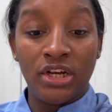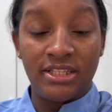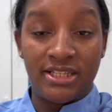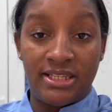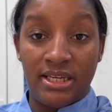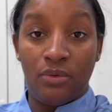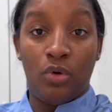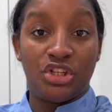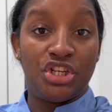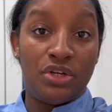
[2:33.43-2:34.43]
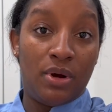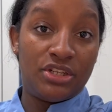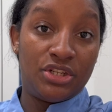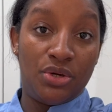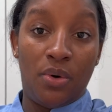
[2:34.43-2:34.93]
to see what she
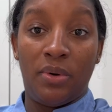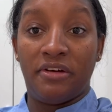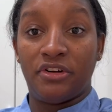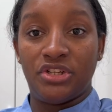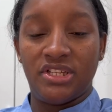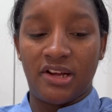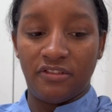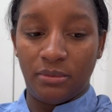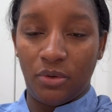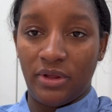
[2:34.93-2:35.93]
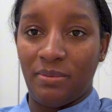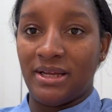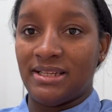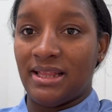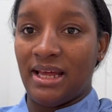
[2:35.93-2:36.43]
wants to do and whatever she's comfortable with,
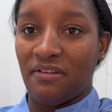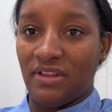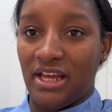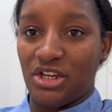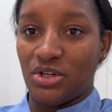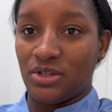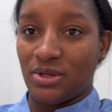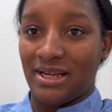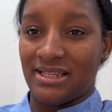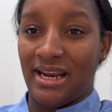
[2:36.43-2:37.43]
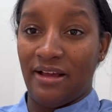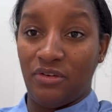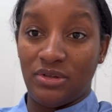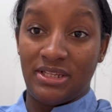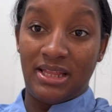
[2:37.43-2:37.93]
because at the end of the day she also has a life.
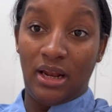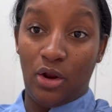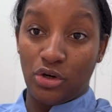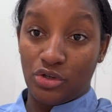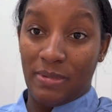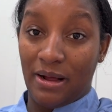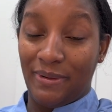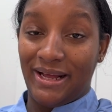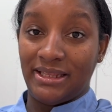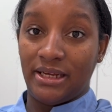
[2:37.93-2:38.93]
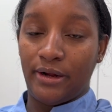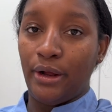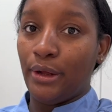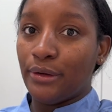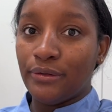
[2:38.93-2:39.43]
You see that laundry bag behind there
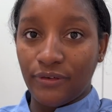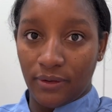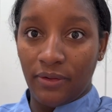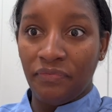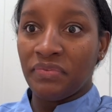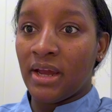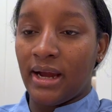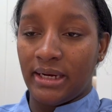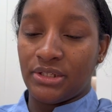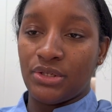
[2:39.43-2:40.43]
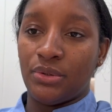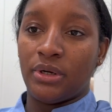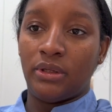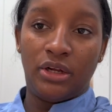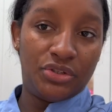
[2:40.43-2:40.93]
full. I need to do her
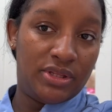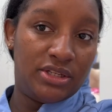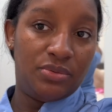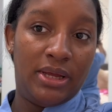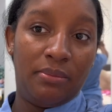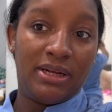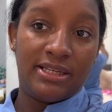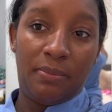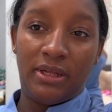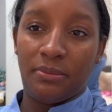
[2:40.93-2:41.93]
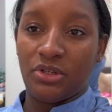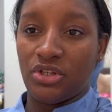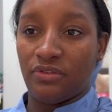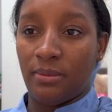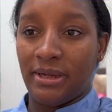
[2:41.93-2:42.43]
laundry this weekend because I picked up a
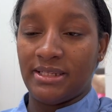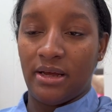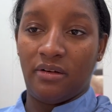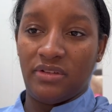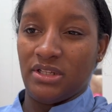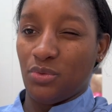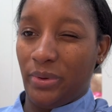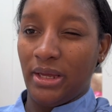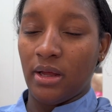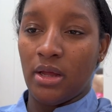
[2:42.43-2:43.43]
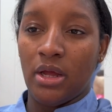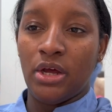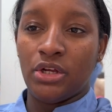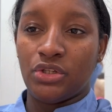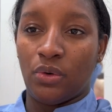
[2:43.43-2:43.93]
shift on my day off this week.
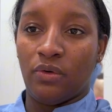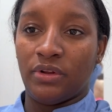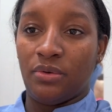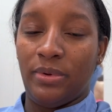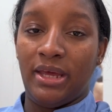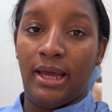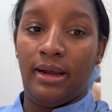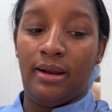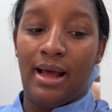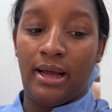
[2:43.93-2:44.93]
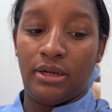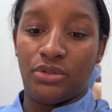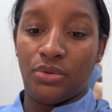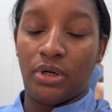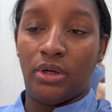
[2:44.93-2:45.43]
So over the weekend, I got to
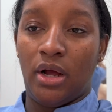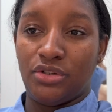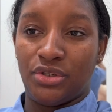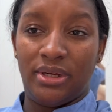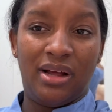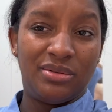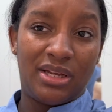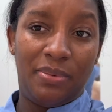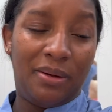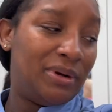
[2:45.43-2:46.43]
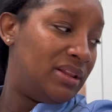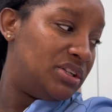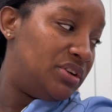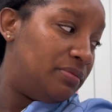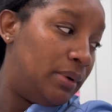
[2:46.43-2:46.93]
do her laundry. I was going to pick up another
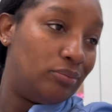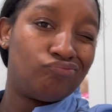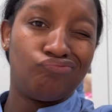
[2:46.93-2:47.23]
shift, but